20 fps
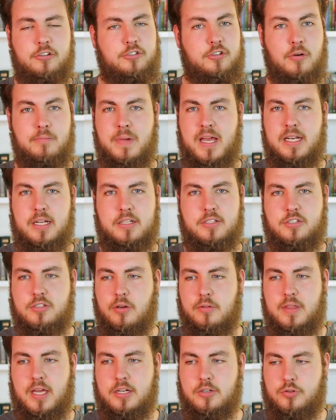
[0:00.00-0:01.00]
also made it
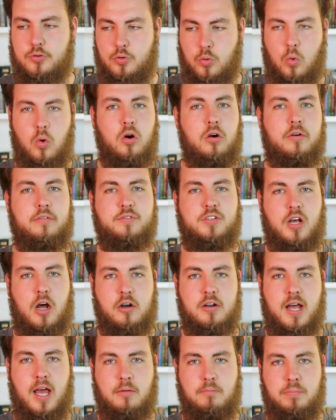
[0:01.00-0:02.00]
so that dwarves
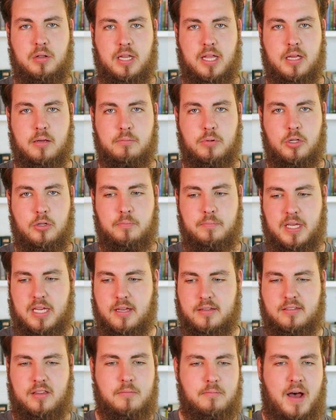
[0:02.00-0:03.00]
are not playable,
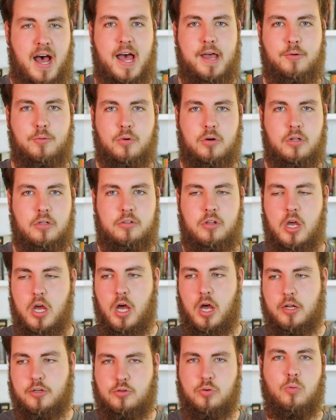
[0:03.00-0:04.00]
because in my world,
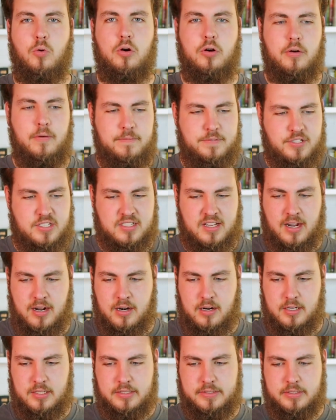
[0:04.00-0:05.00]
dwarves
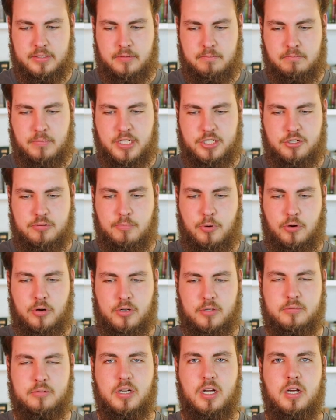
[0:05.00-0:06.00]
are much
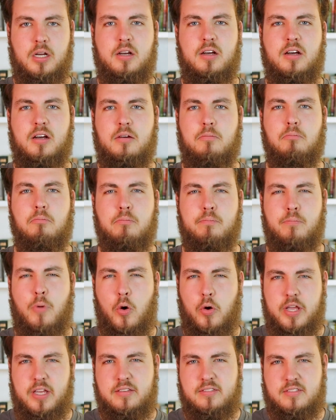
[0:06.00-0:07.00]
more
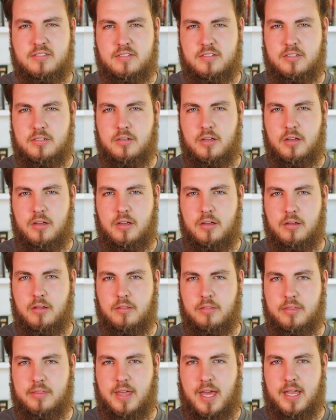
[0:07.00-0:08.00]
moist
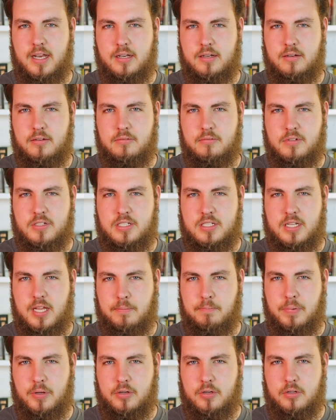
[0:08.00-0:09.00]
than
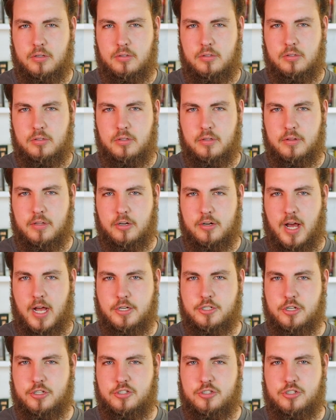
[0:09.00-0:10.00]
typical. They're
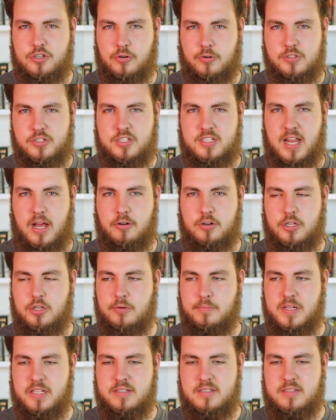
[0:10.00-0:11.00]
not just short, stout
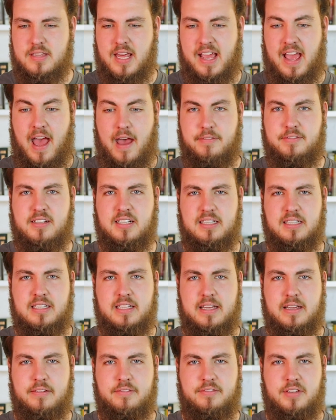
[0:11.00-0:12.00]
humans. They have to
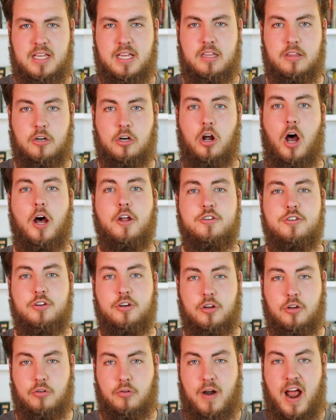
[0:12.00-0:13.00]
live either
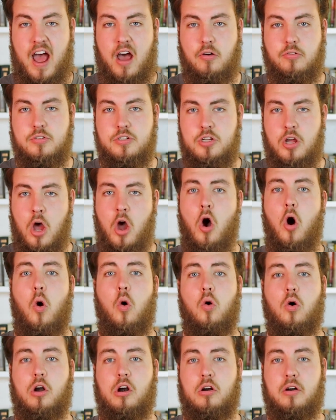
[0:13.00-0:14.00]
underground
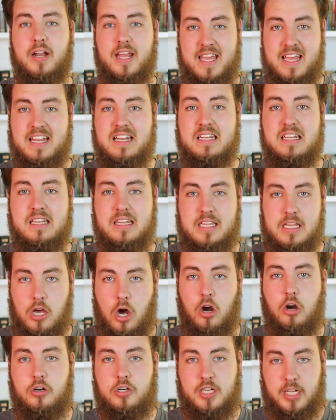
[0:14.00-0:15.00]
or in the
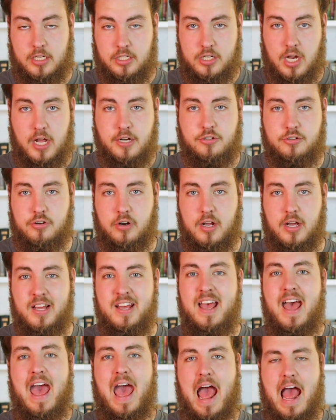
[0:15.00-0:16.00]
Arctic tundra,
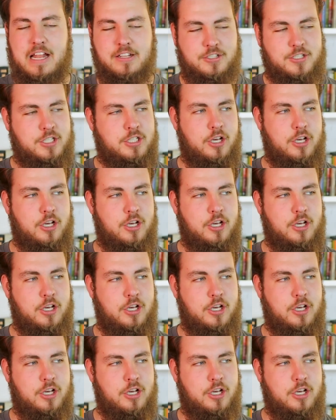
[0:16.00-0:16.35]
and